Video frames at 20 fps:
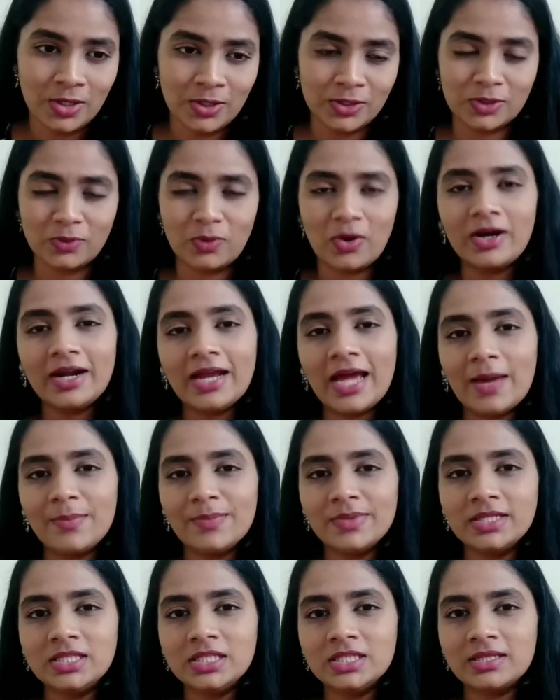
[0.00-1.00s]
So what
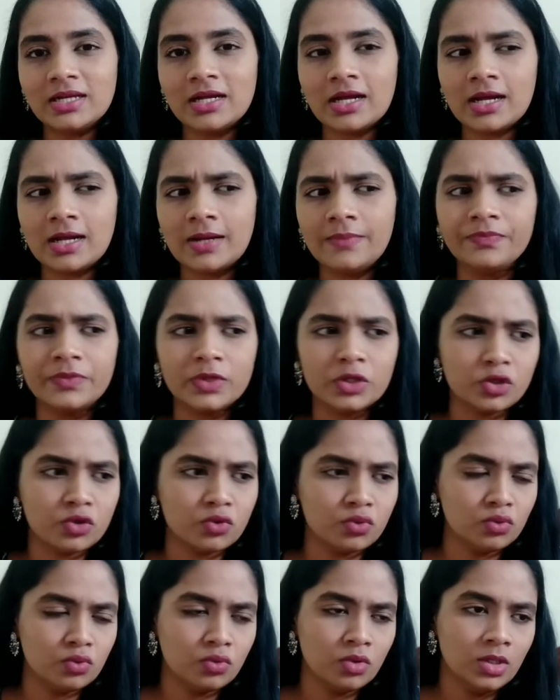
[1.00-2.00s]
happens
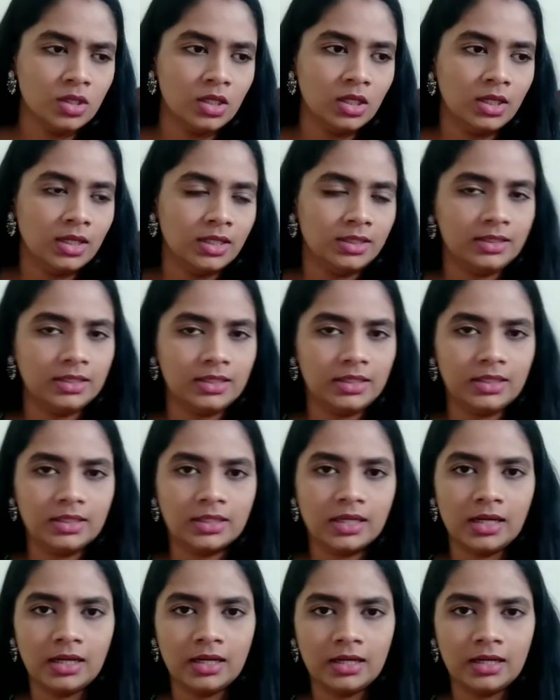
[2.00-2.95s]
to the